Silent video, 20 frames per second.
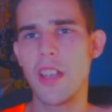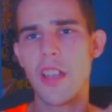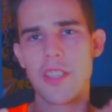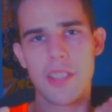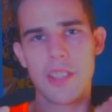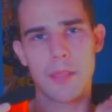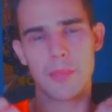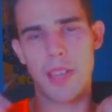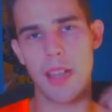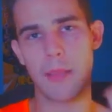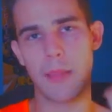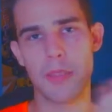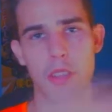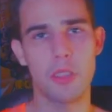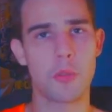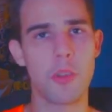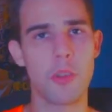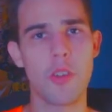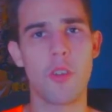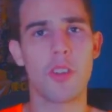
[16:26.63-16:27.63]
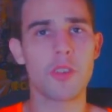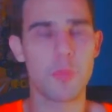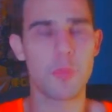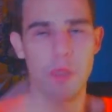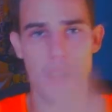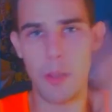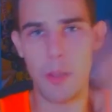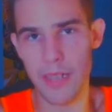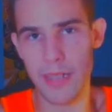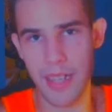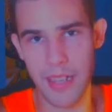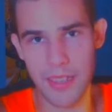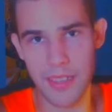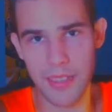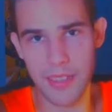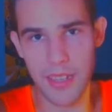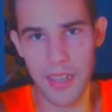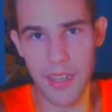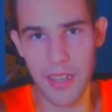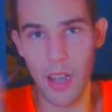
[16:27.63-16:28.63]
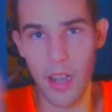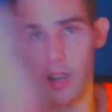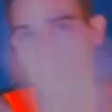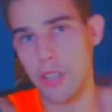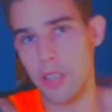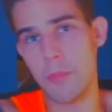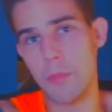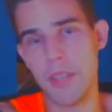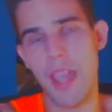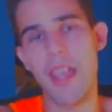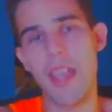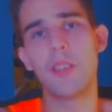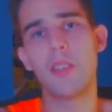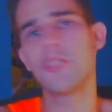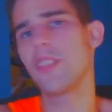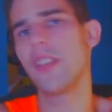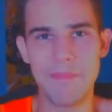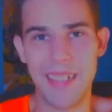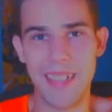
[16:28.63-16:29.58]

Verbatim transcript: sometimes the three horns would go up against the uh, club tails.